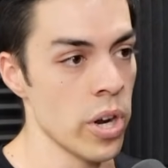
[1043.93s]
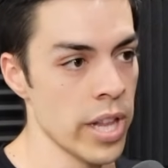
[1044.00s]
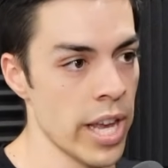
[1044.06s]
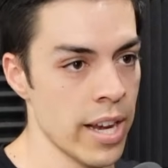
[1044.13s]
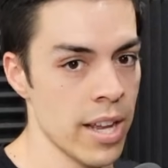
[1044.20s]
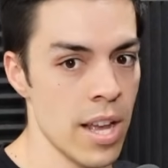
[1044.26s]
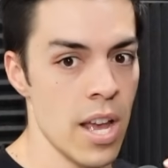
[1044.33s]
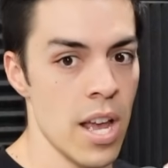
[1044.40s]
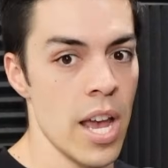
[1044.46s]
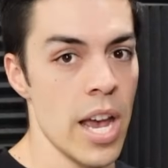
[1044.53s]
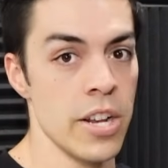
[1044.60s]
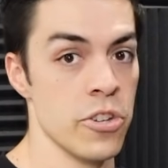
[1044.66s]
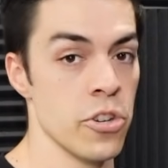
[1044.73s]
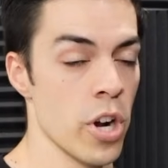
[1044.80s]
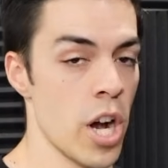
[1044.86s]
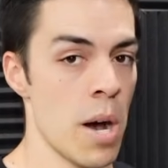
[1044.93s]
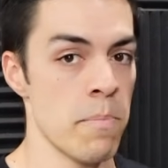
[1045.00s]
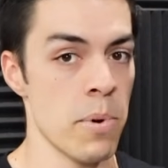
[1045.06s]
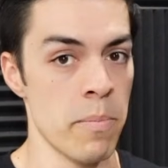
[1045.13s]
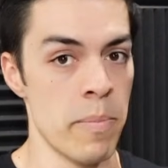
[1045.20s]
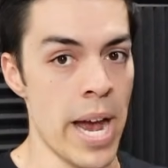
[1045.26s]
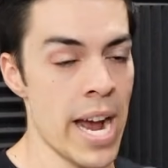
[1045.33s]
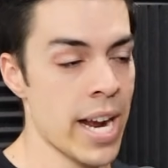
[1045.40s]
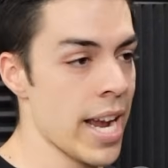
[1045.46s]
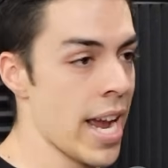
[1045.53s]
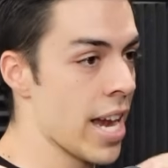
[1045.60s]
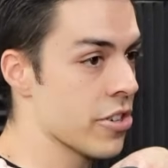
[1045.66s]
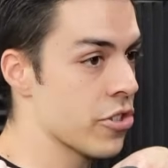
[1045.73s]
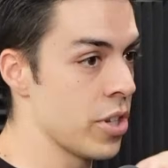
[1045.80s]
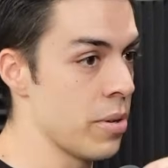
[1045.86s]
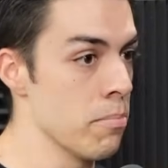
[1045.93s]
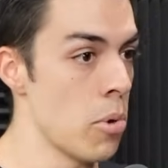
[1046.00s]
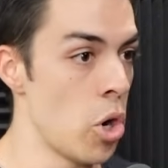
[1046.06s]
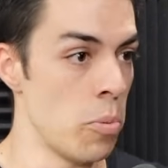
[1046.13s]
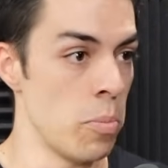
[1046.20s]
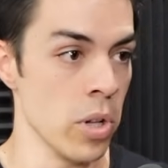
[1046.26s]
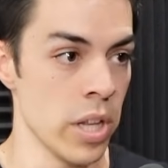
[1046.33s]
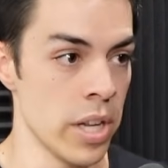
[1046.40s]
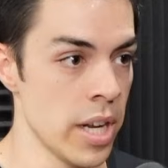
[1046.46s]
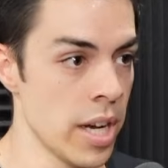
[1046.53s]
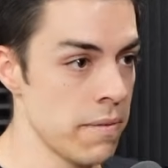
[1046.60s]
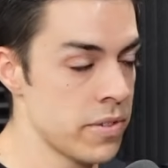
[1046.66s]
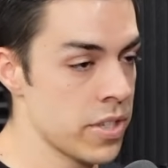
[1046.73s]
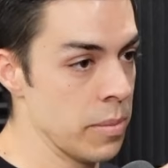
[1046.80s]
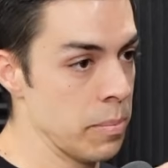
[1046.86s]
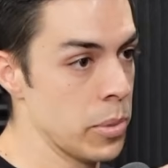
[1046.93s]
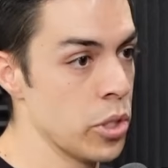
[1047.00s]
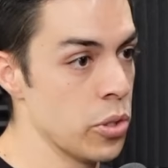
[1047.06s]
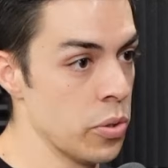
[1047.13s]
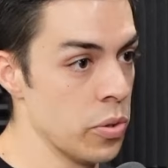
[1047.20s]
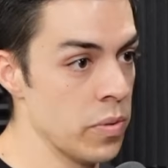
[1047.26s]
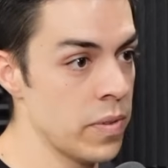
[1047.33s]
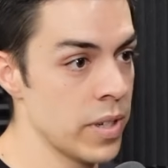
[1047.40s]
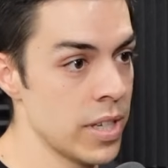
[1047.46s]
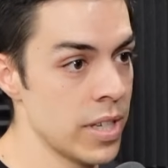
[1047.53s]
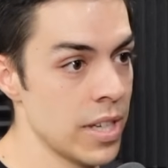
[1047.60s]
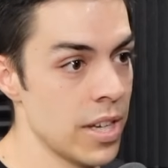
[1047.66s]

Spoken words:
And like, is your upper back actually mobile enough to move,